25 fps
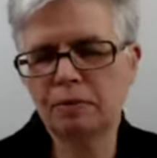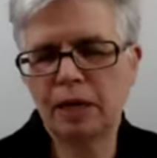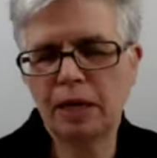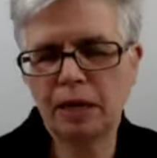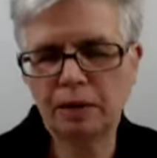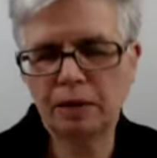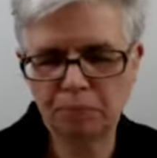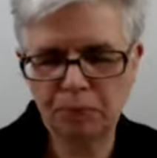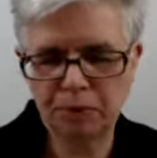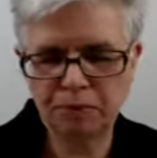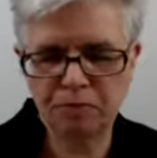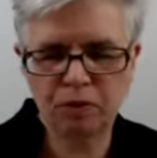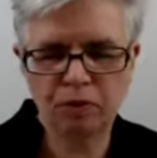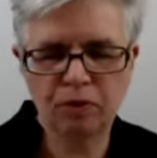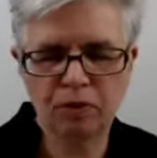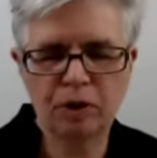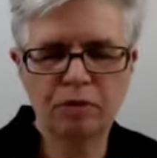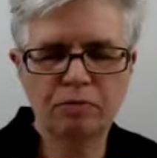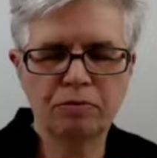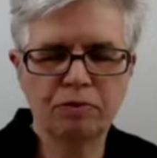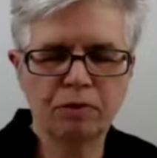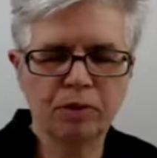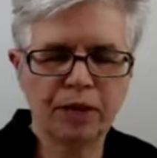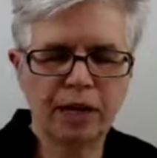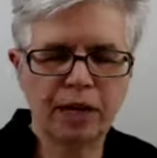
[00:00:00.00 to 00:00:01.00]
before i
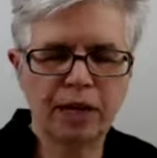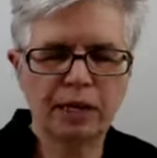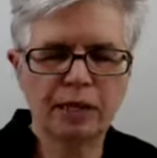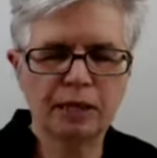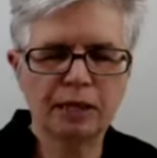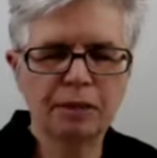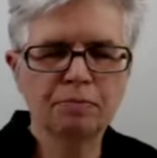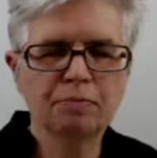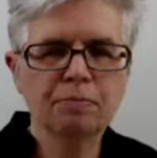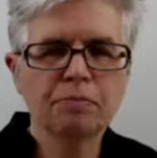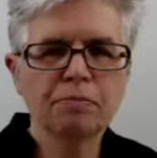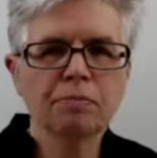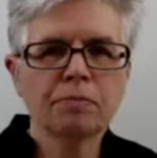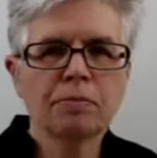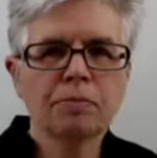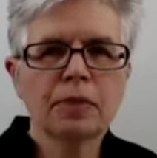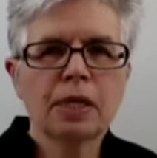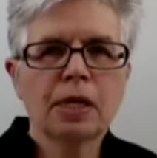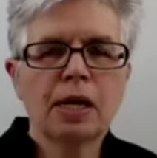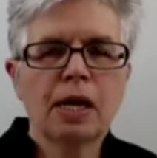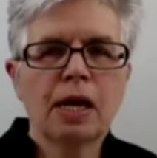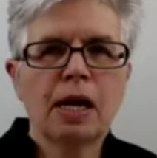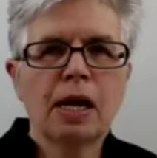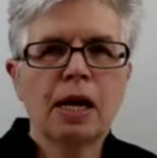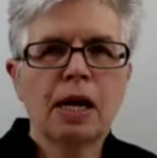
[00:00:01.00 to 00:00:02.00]
forget
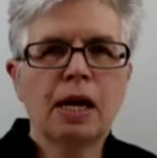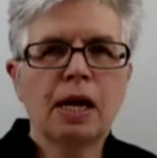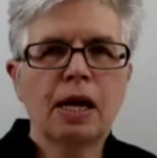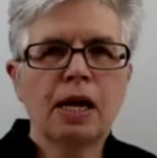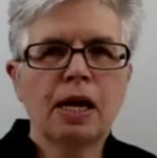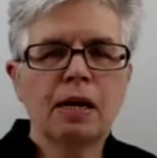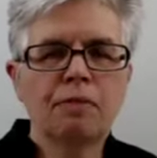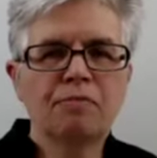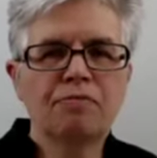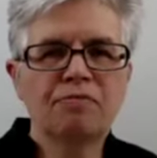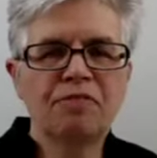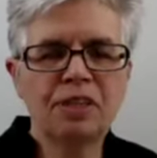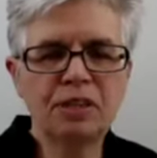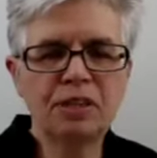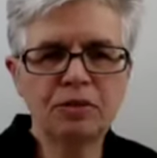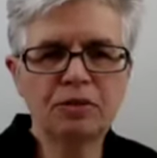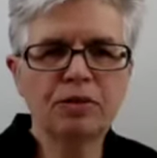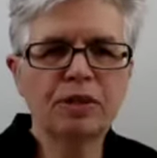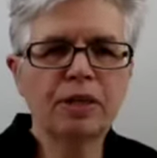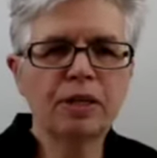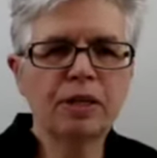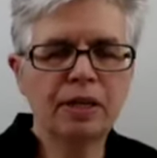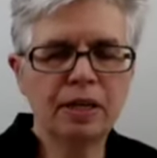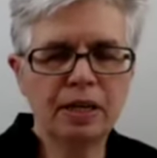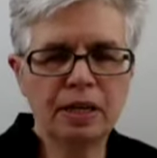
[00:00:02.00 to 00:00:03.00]
um,
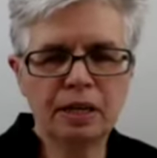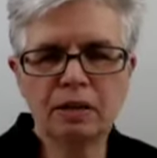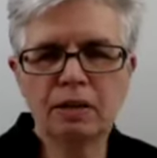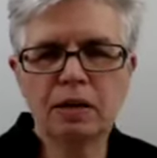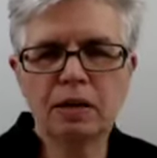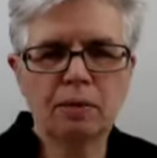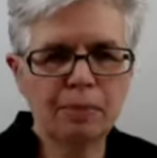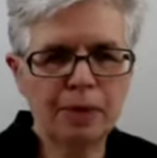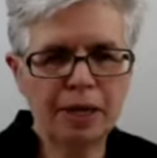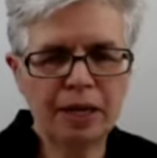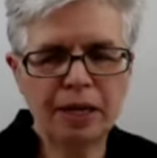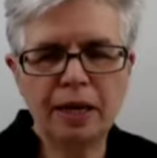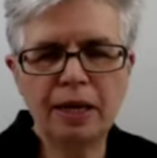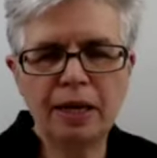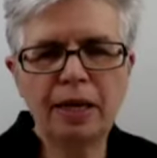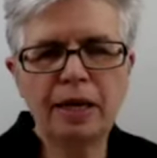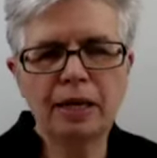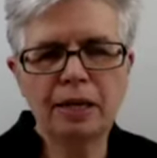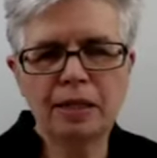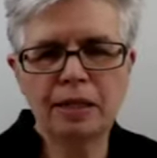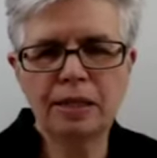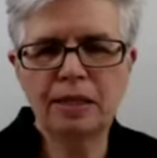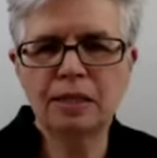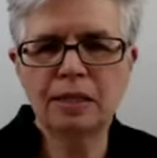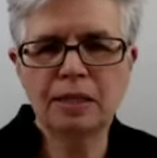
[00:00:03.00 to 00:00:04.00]
filtering incoming ear
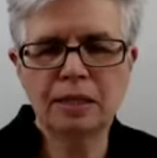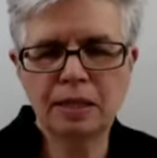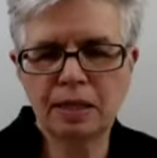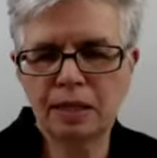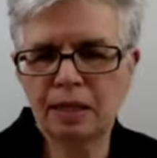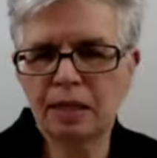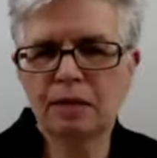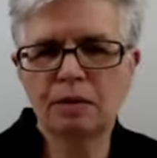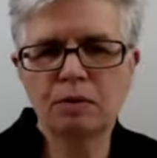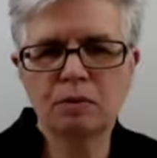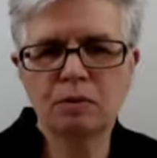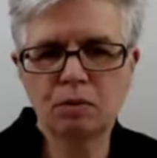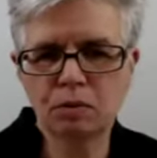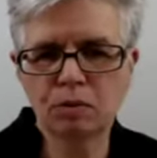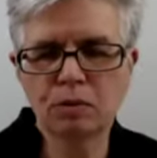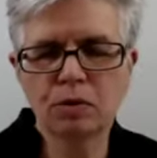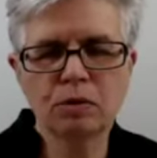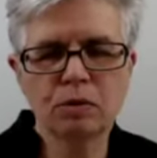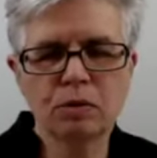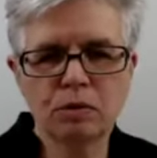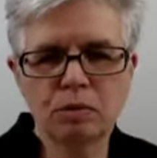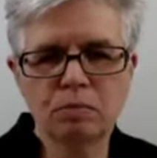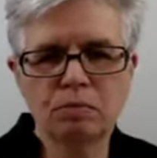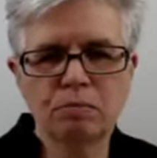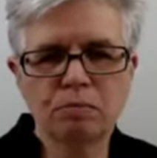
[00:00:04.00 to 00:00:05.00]
is then
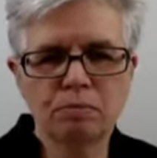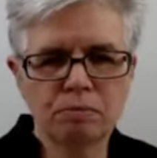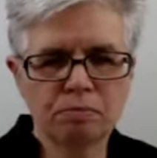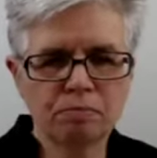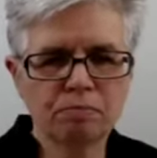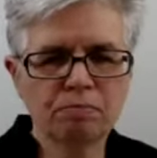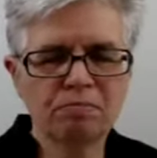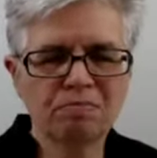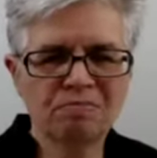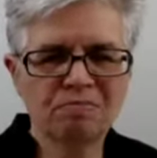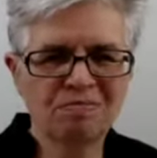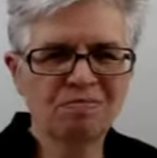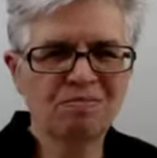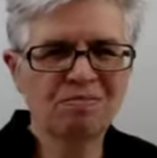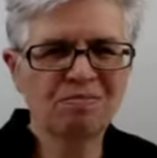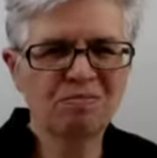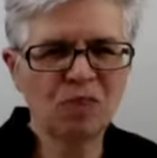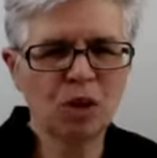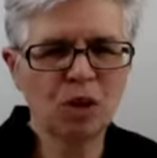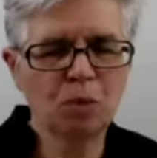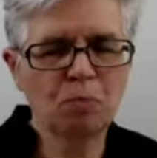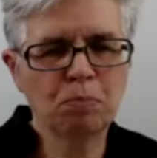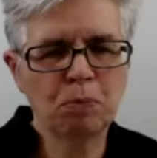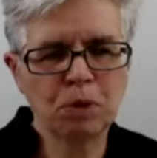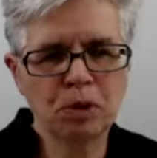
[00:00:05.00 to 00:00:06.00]
also
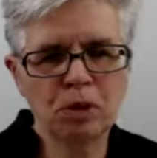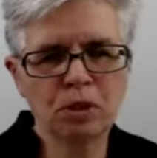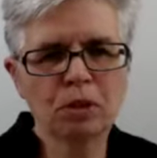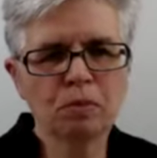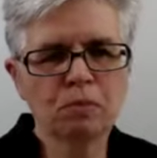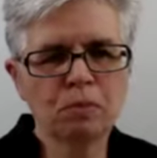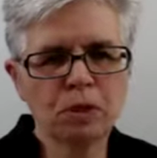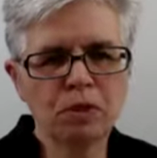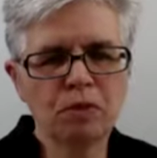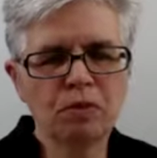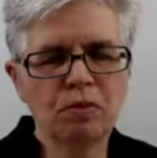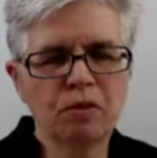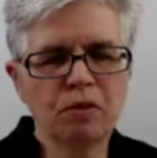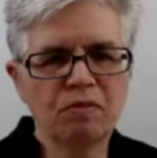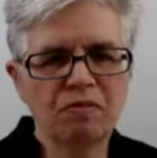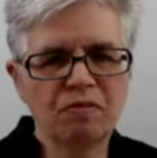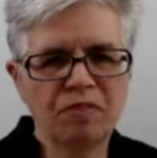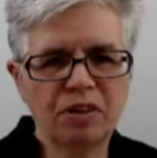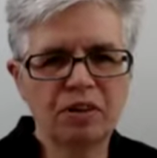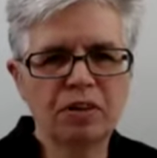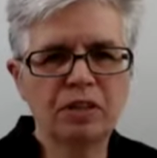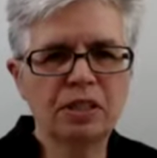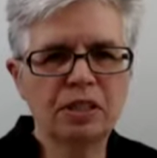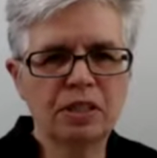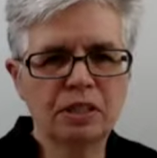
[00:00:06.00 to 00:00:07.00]
not possible or
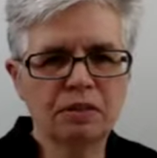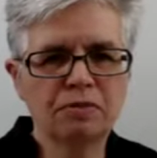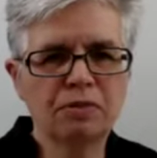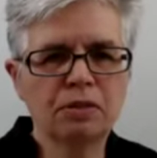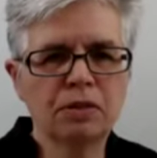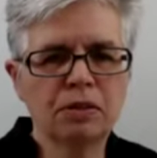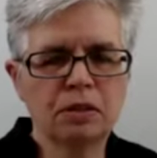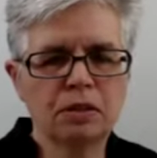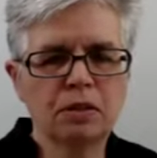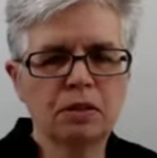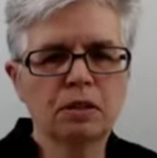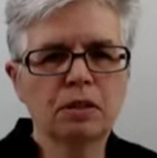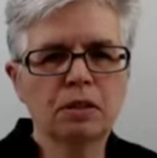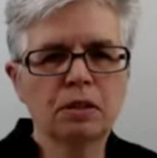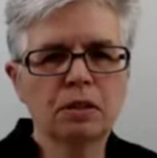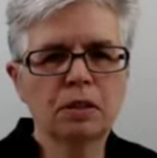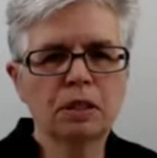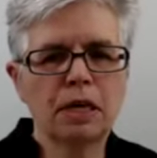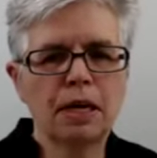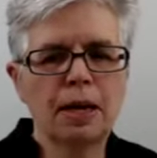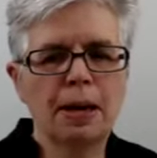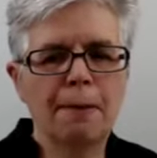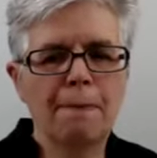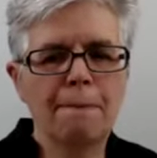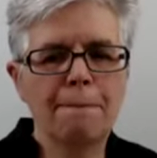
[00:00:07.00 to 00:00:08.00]
very difficult
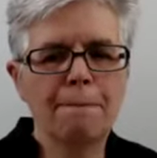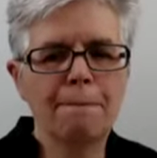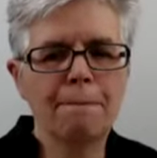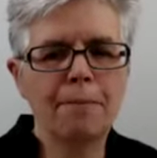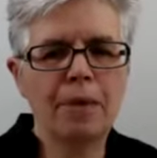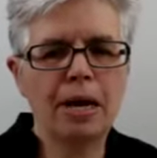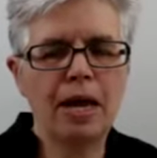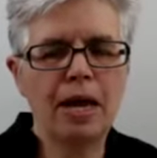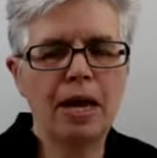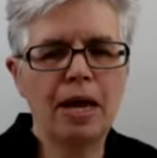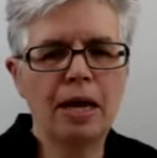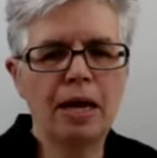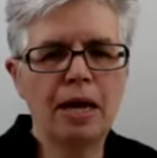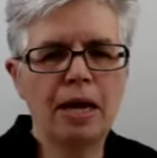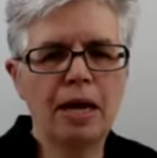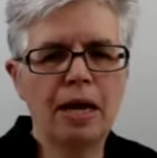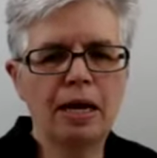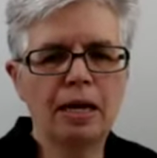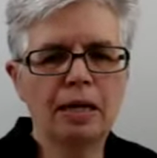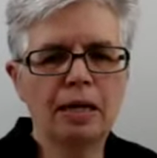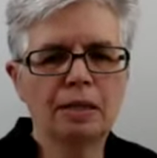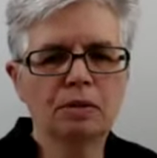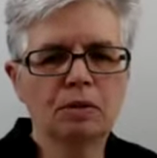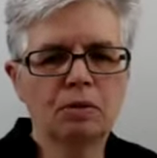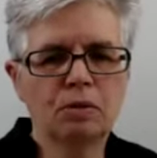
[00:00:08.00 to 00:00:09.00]
um,
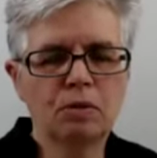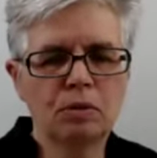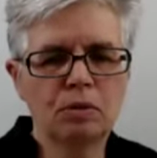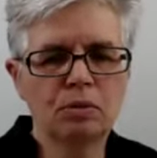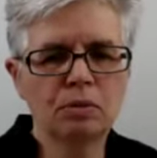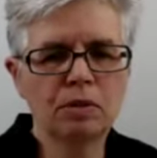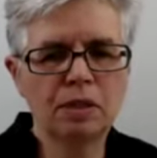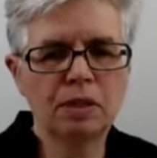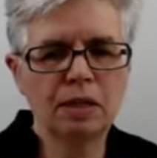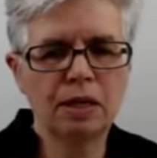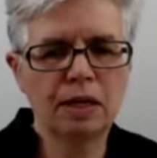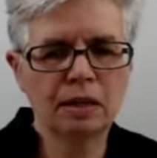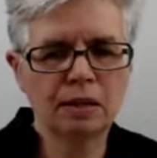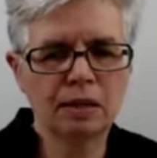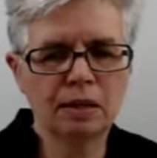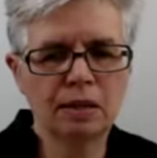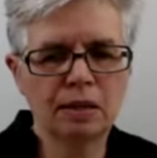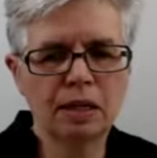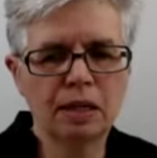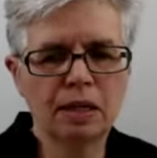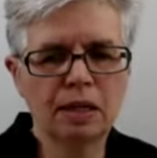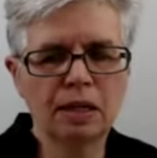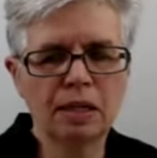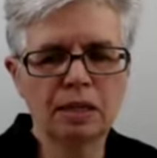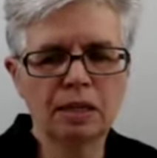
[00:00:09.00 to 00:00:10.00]
and the other
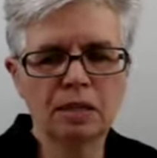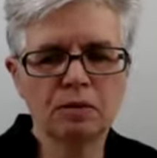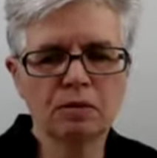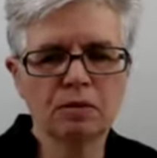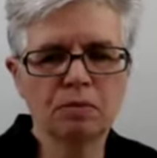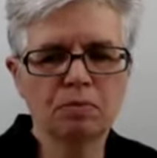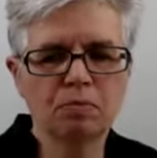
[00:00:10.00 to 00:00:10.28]
thing is so